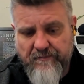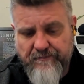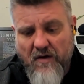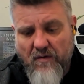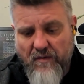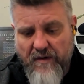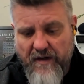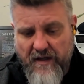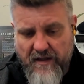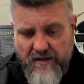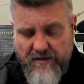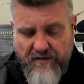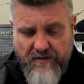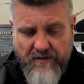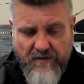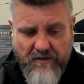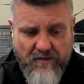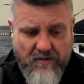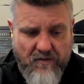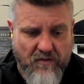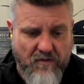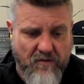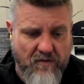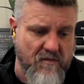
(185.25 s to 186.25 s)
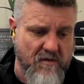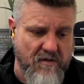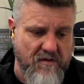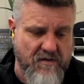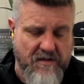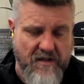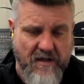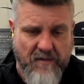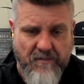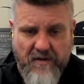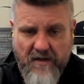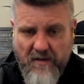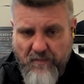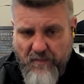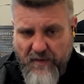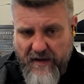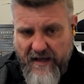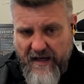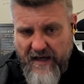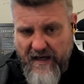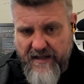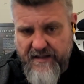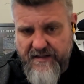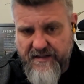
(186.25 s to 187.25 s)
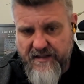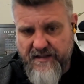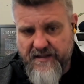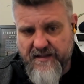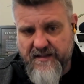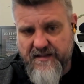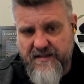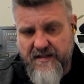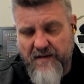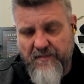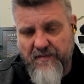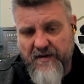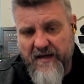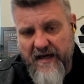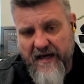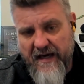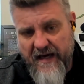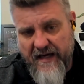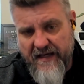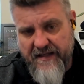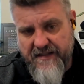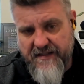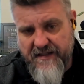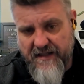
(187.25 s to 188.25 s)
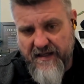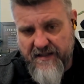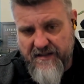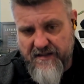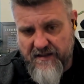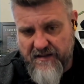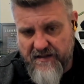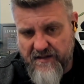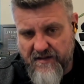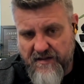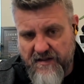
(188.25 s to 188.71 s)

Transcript: We can do WPSs, WSSs.